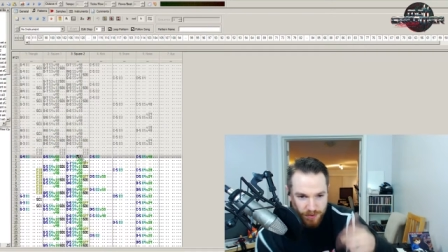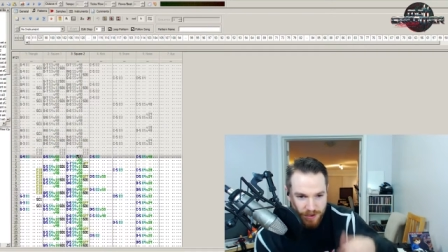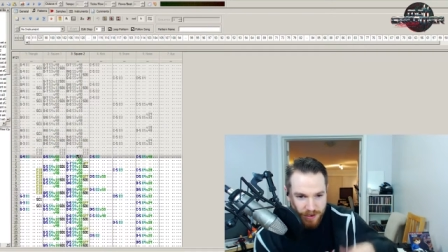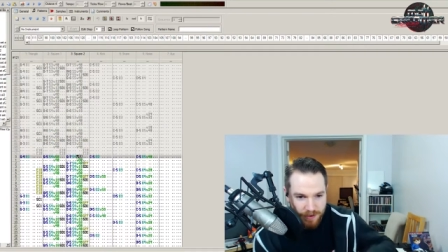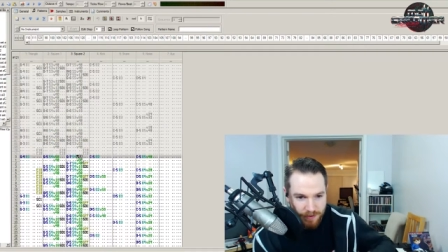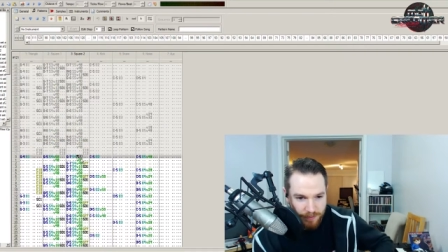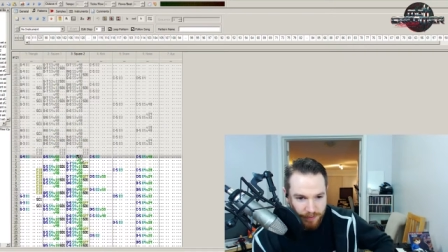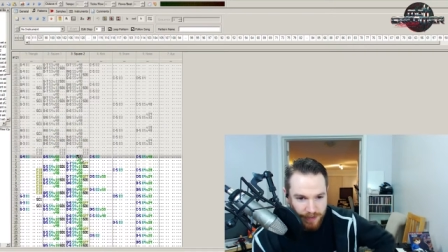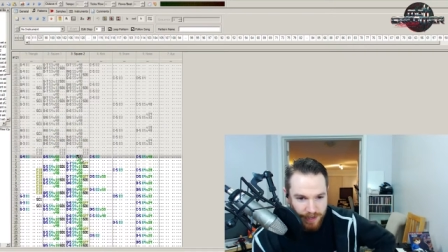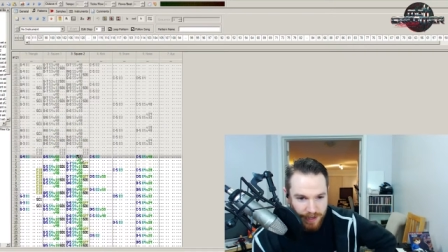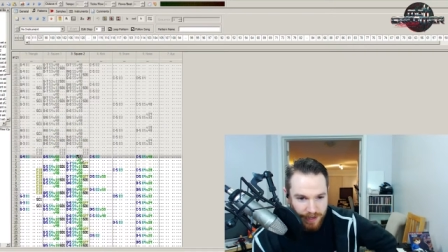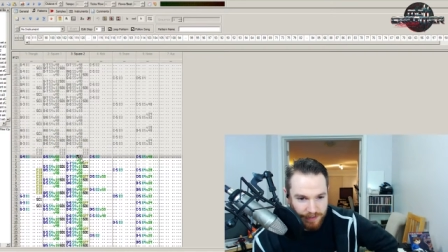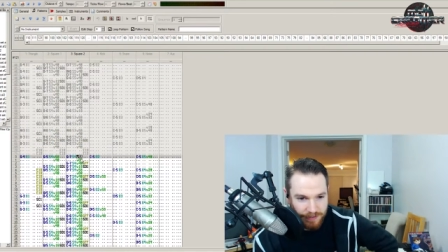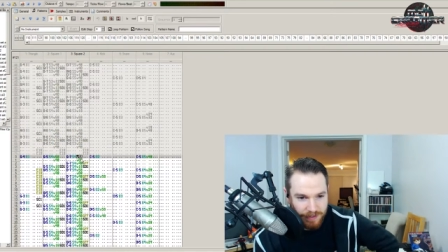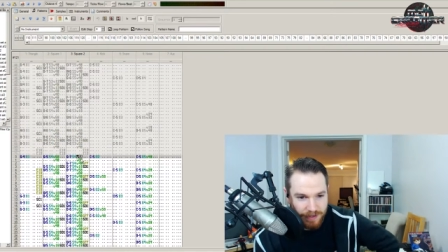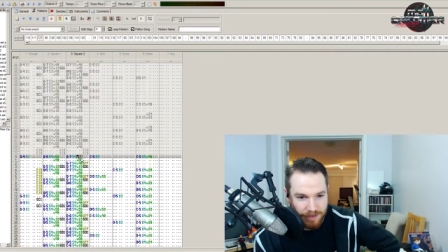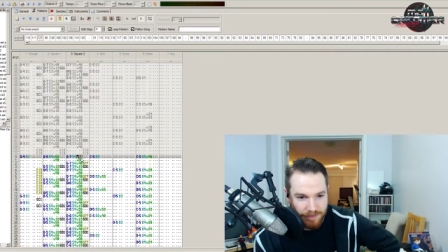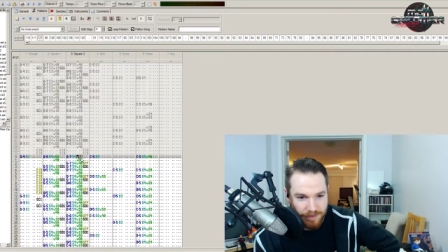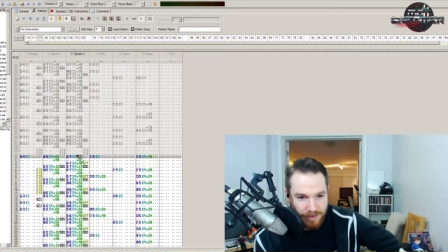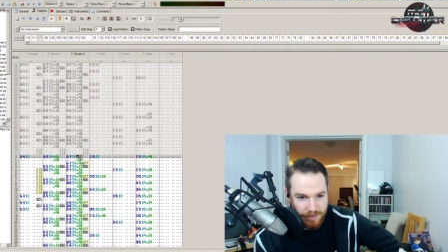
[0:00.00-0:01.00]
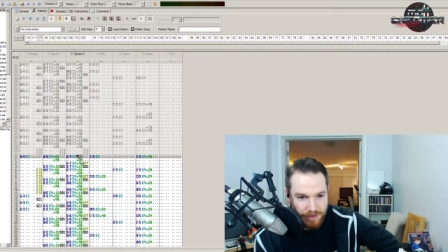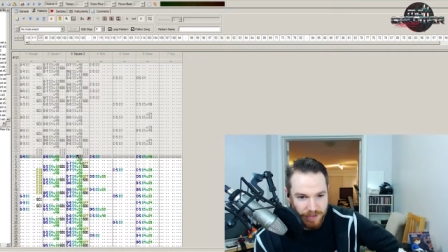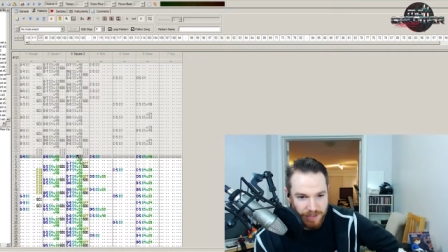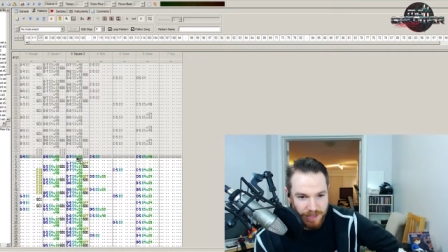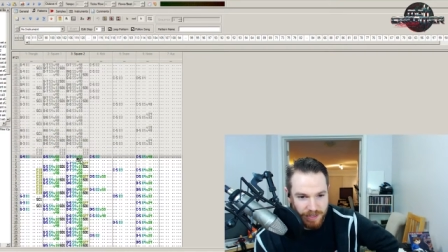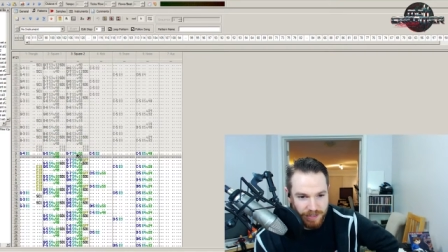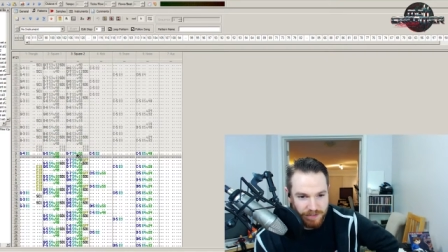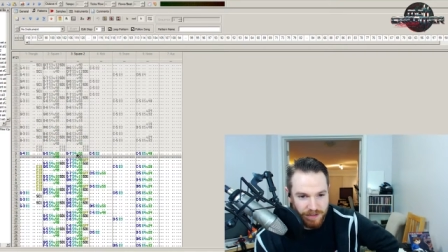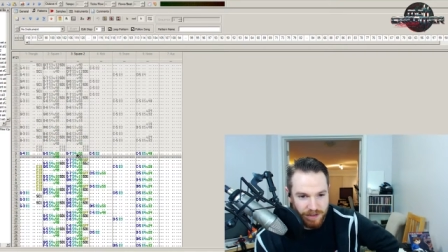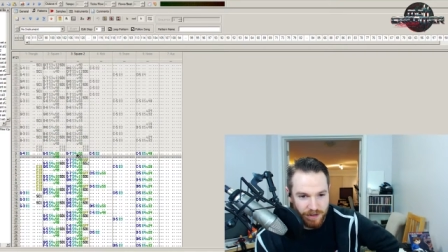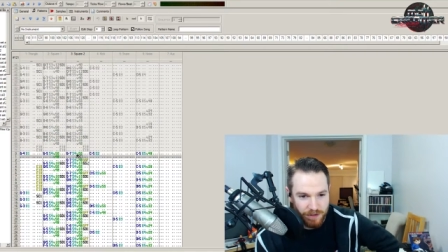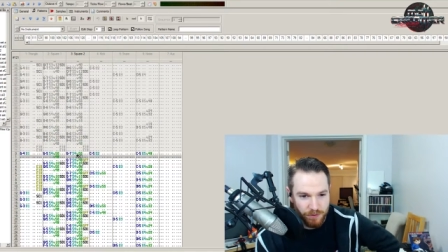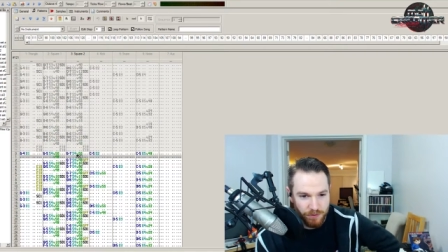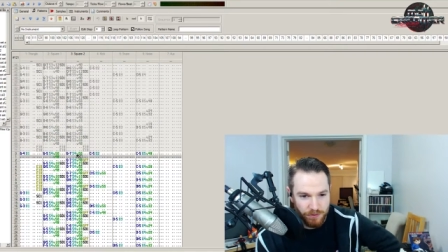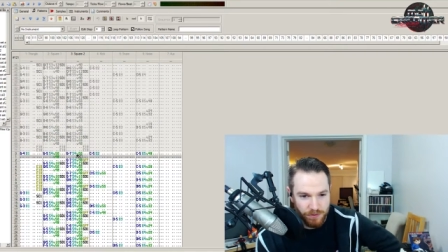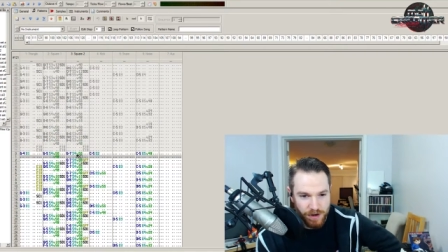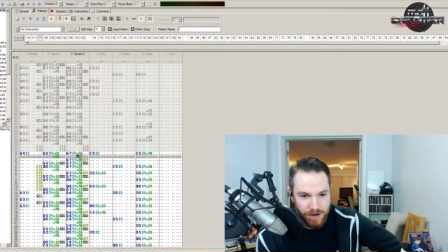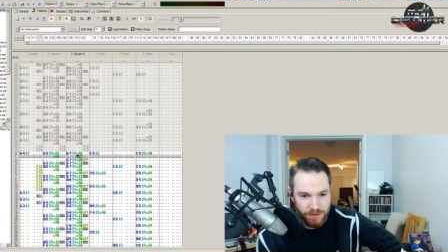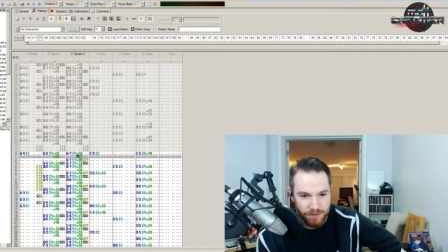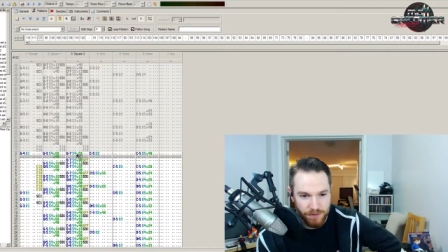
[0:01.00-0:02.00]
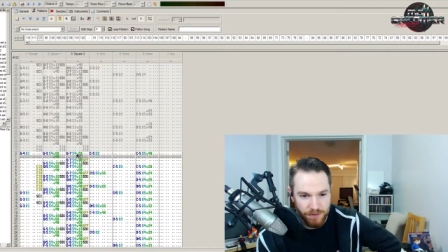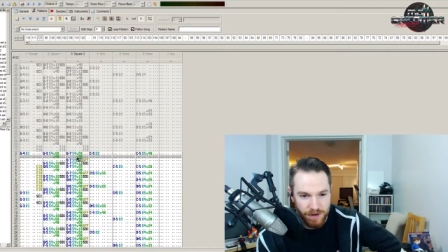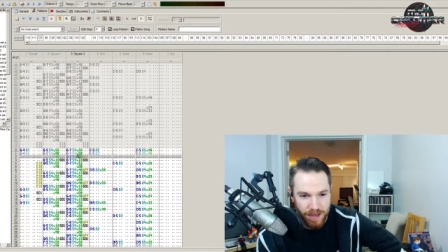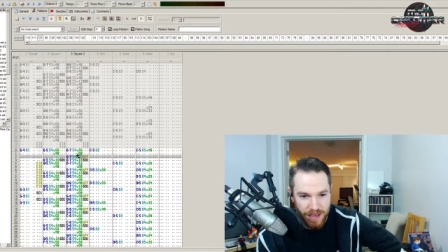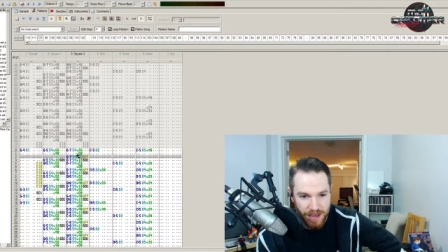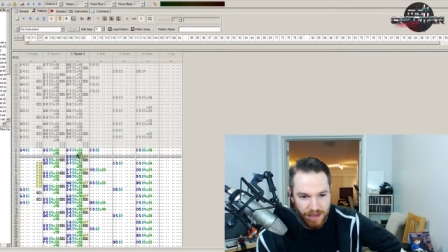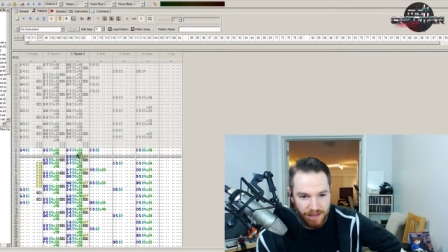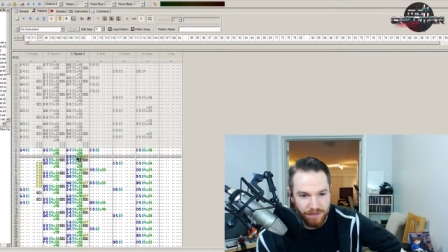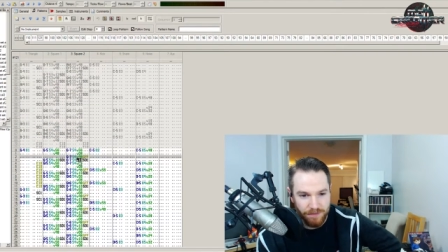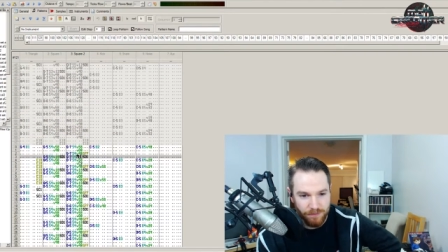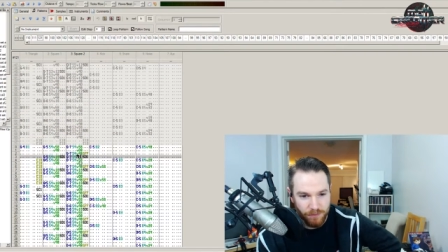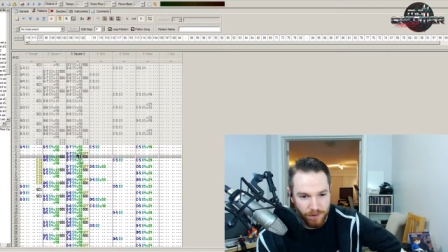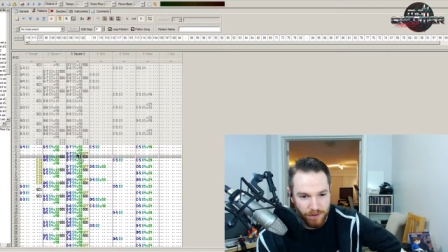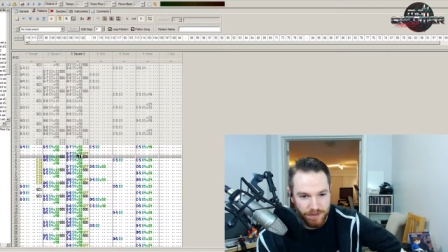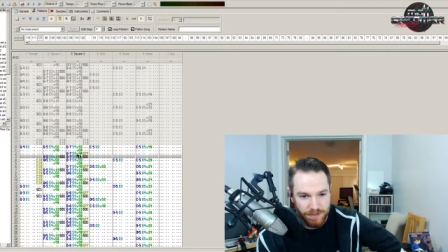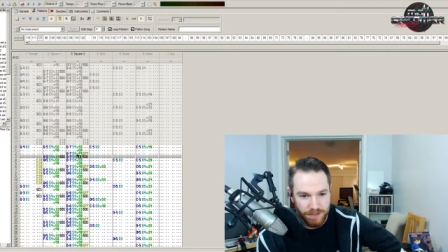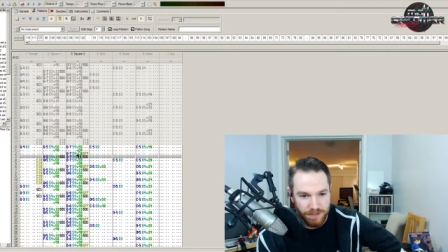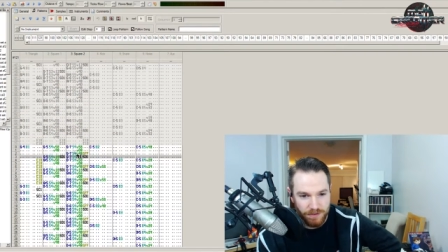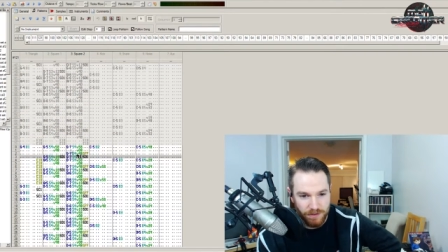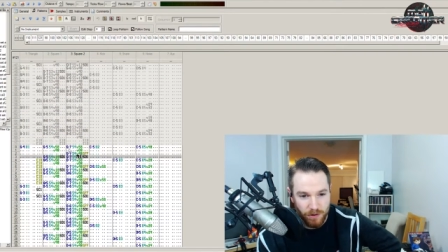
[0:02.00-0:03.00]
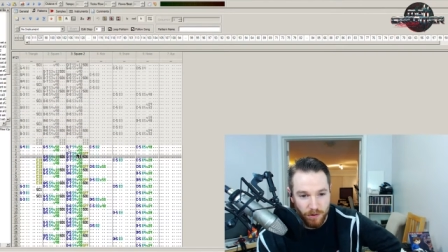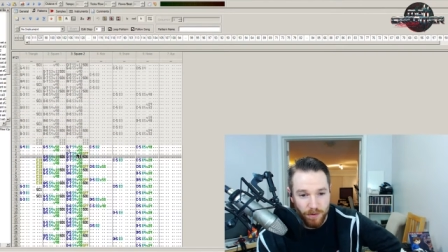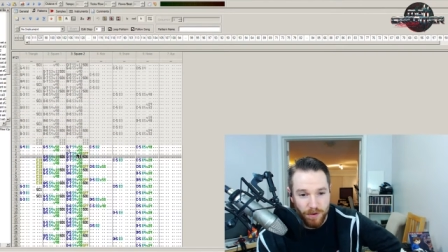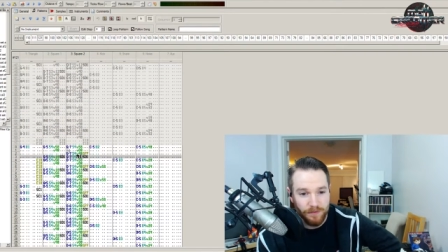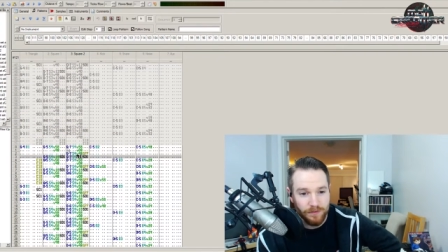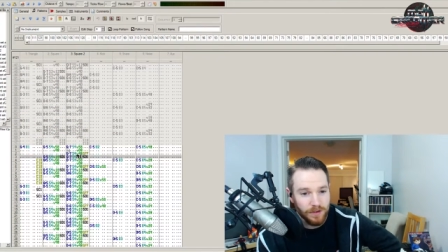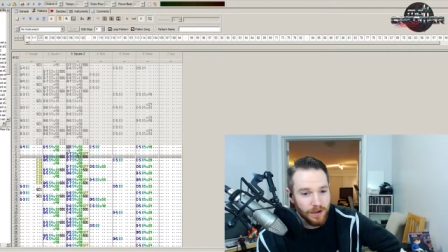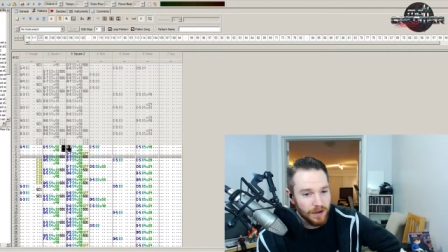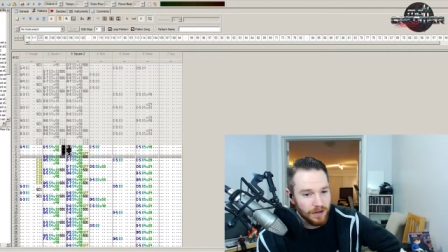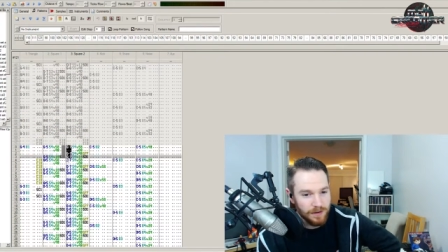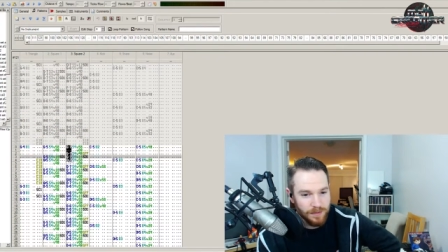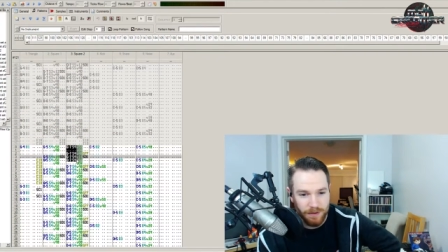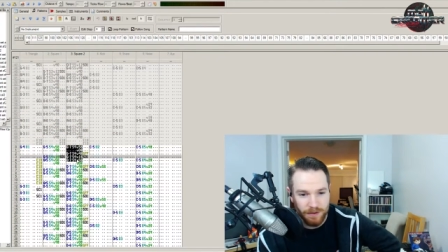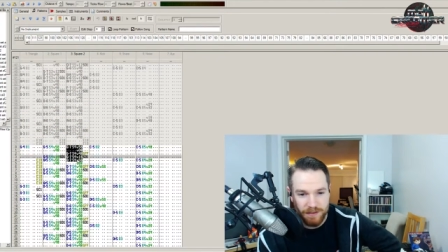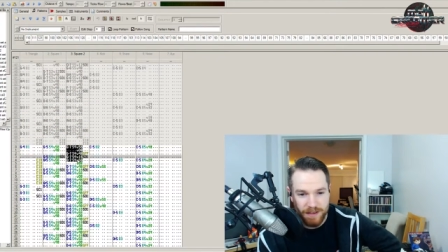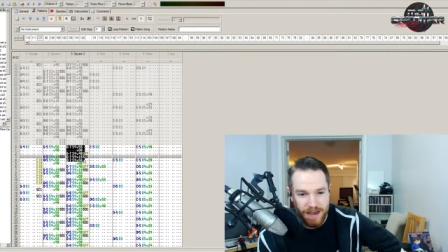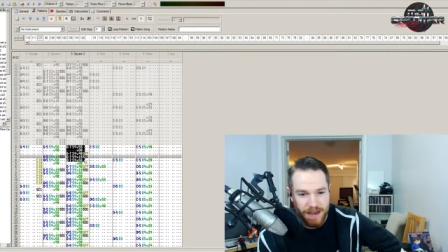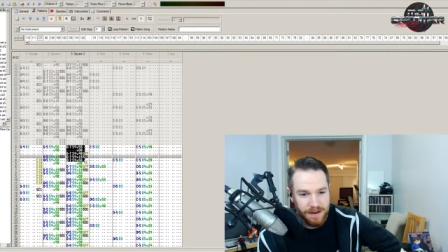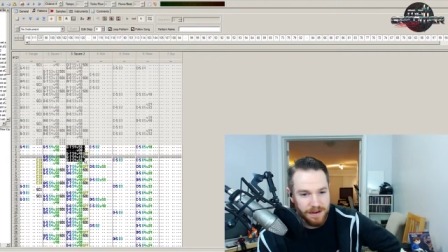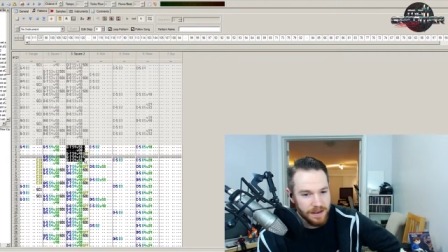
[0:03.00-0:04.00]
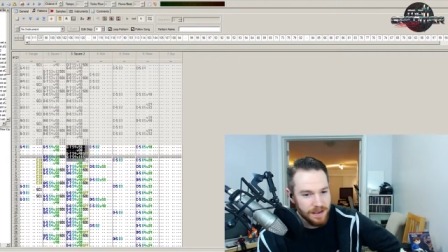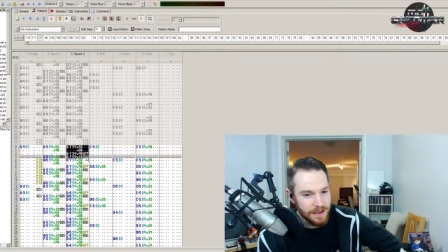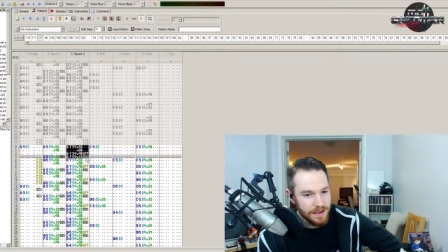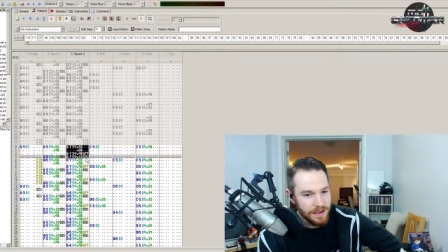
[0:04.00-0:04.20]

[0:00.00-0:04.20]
Yeah, well, you got the 56, then it goes right to an 8, then 46. So we've talked about that.